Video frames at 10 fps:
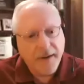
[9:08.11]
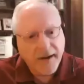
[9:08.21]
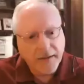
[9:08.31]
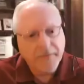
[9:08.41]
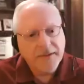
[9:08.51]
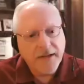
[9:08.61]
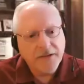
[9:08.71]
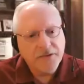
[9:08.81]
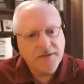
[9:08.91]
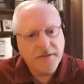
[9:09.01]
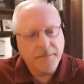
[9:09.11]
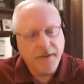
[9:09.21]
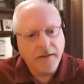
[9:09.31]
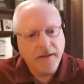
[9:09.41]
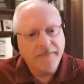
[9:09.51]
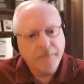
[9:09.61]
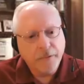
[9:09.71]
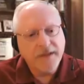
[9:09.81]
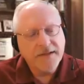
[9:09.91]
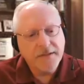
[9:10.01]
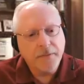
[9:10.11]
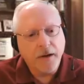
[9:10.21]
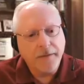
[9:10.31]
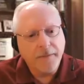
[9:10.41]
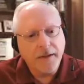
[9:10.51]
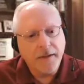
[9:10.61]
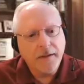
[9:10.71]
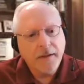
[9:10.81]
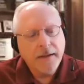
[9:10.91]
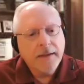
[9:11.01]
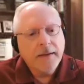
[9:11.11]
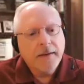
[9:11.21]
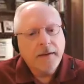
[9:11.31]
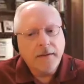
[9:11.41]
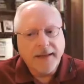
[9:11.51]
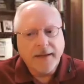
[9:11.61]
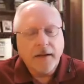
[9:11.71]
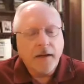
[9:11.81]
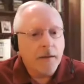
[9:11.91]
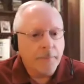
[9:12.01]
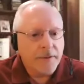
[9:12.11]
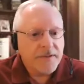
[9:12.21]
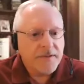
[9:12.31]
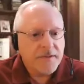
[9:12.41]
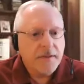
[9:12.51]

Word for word: my limitations in my life placed upon me like a compass.